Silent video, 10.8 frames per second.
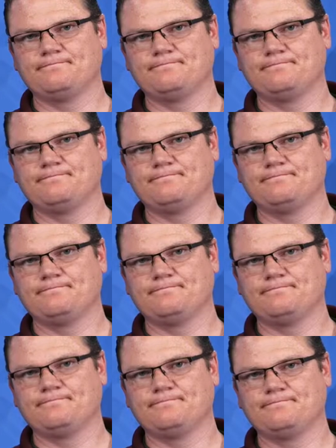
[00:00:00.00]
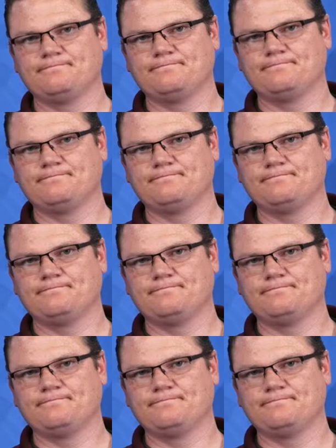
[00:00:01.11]

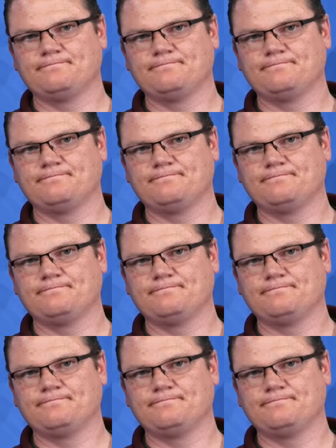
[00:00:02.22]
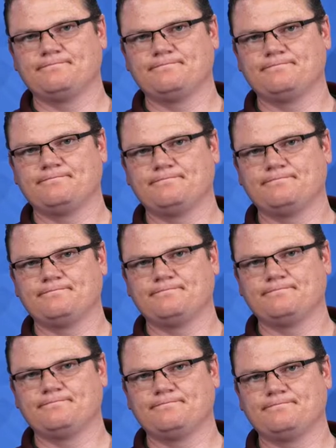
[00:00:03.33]

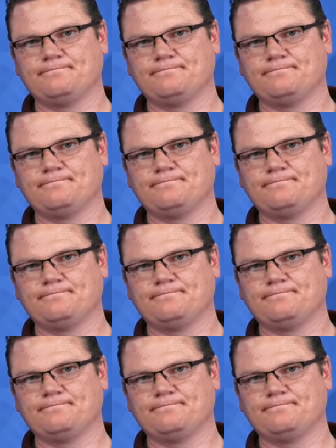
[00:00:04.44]
(silent)